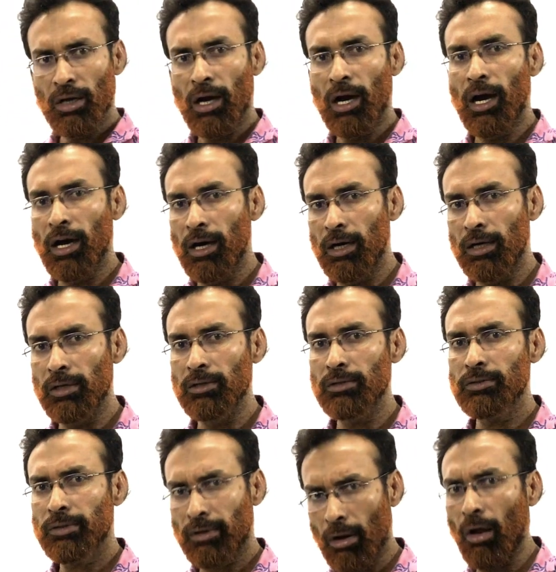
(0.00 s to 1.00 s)

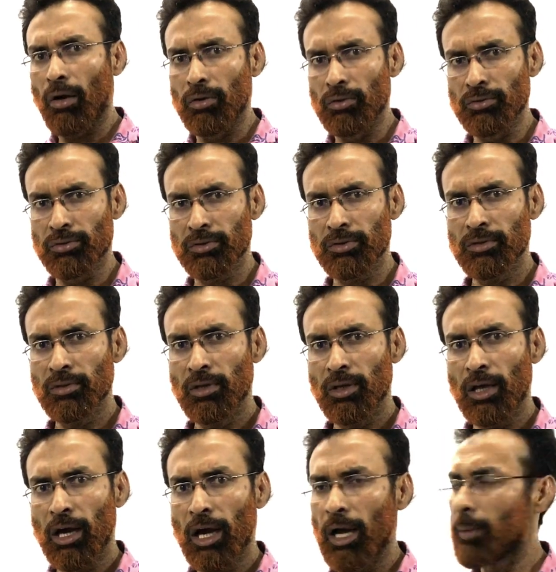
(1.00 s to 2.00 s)
are close.
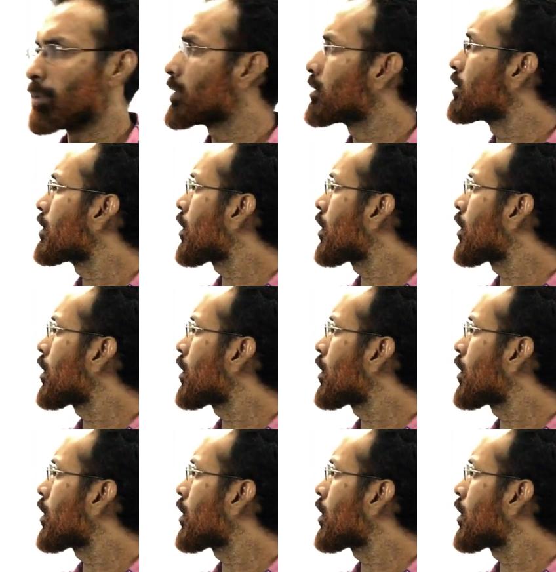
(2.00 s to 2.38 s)
I mean,